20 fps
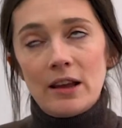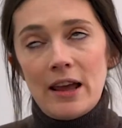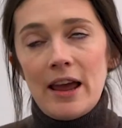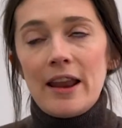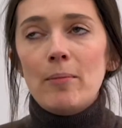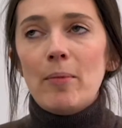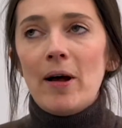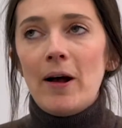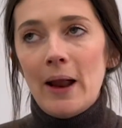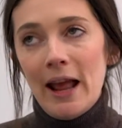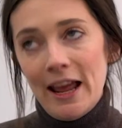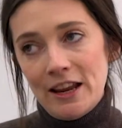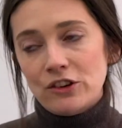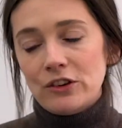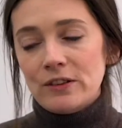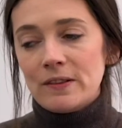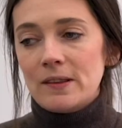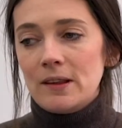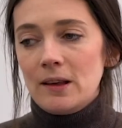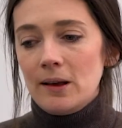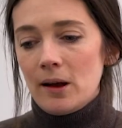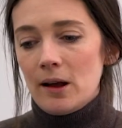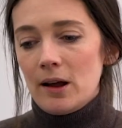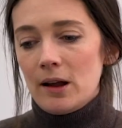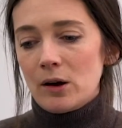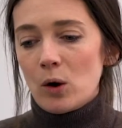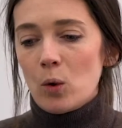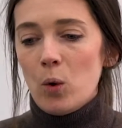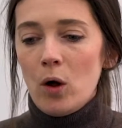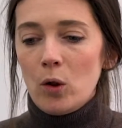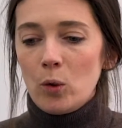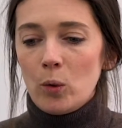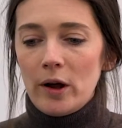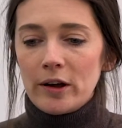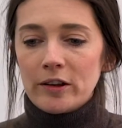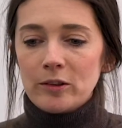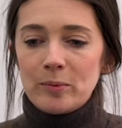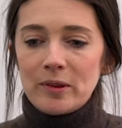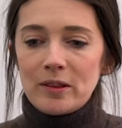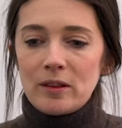again about agency and qual
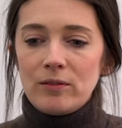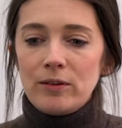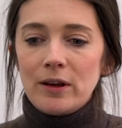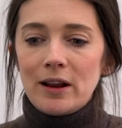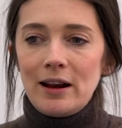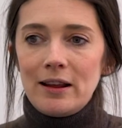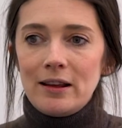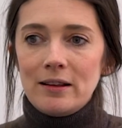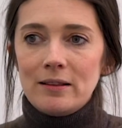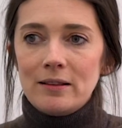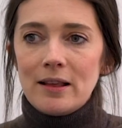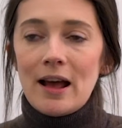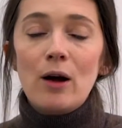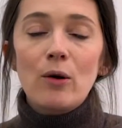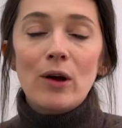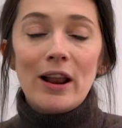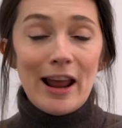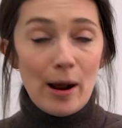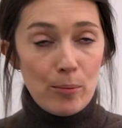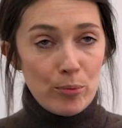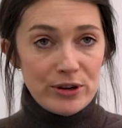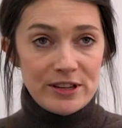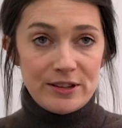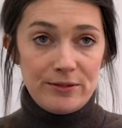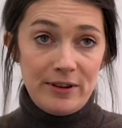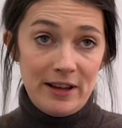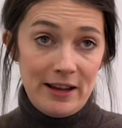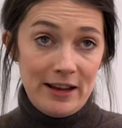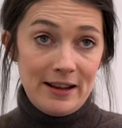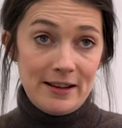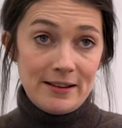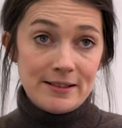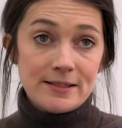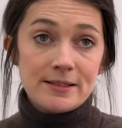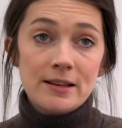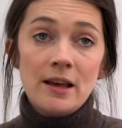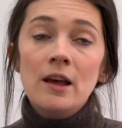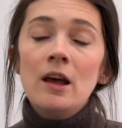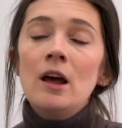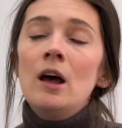work specifically, is how collaborative it is.
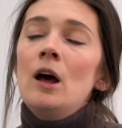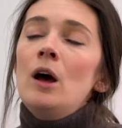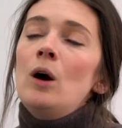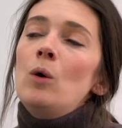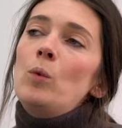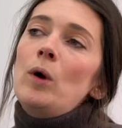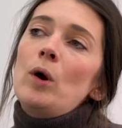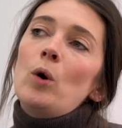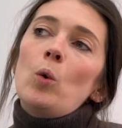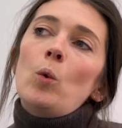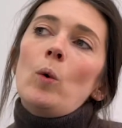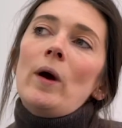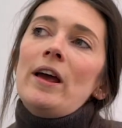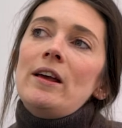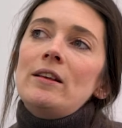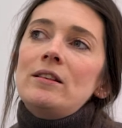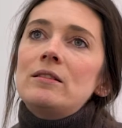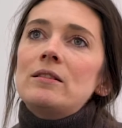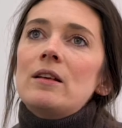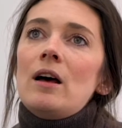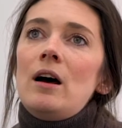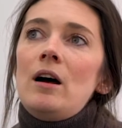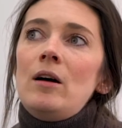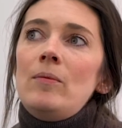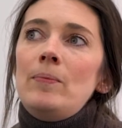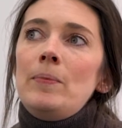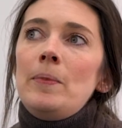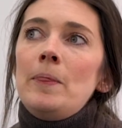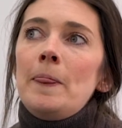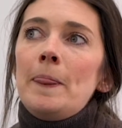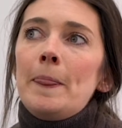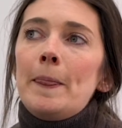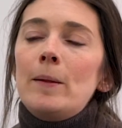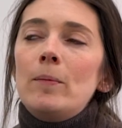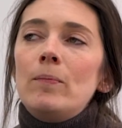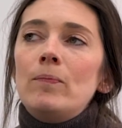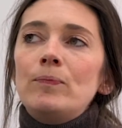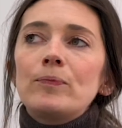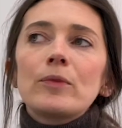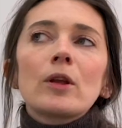We're always,
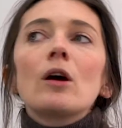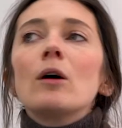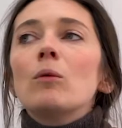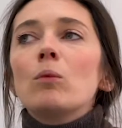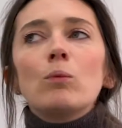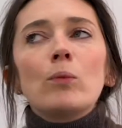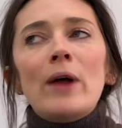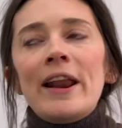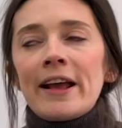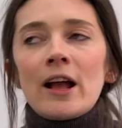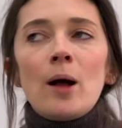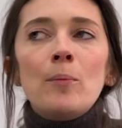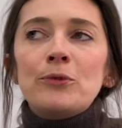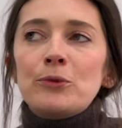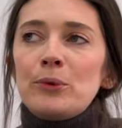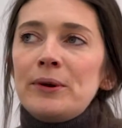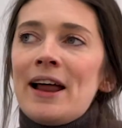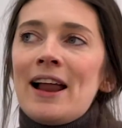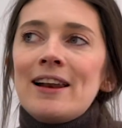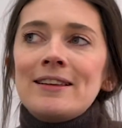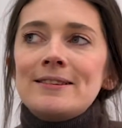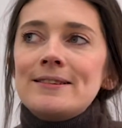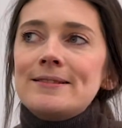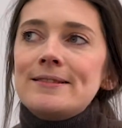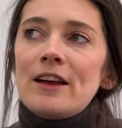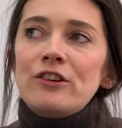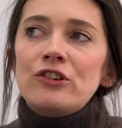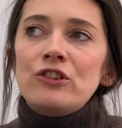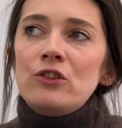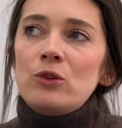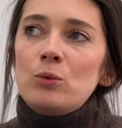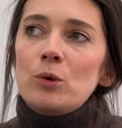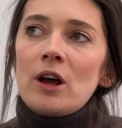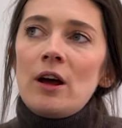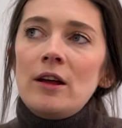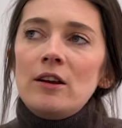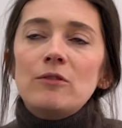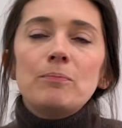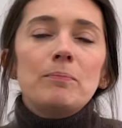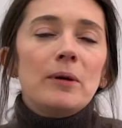when it comes to analysis sessions, we're
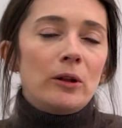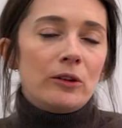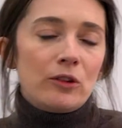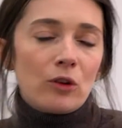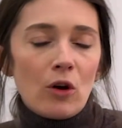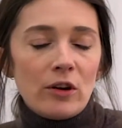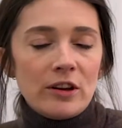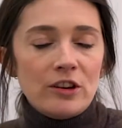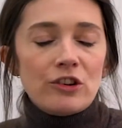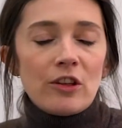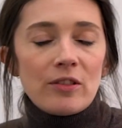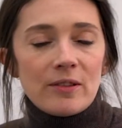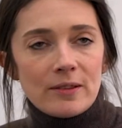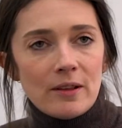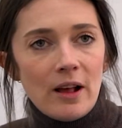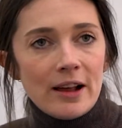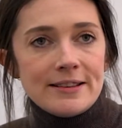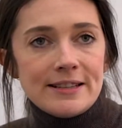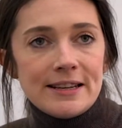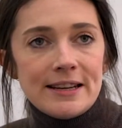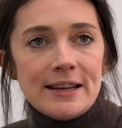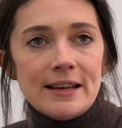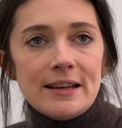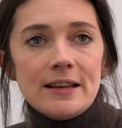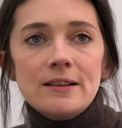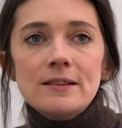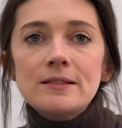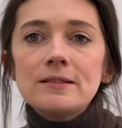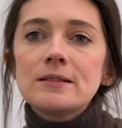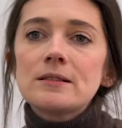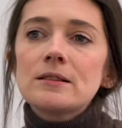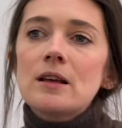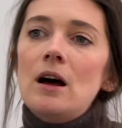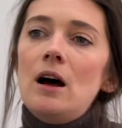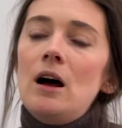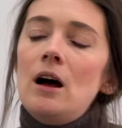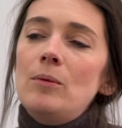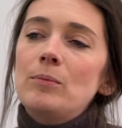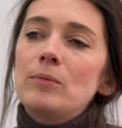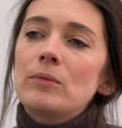kind of building on each other's ideas,
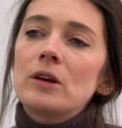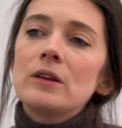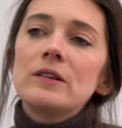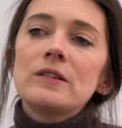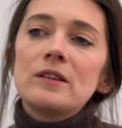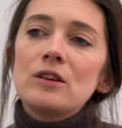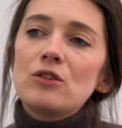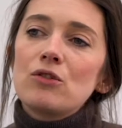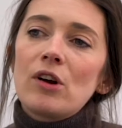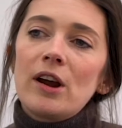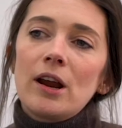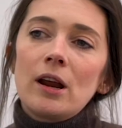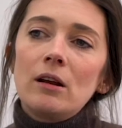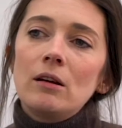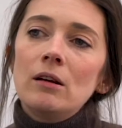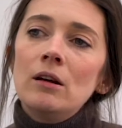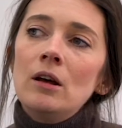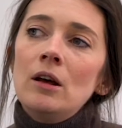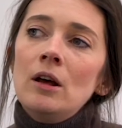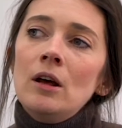considering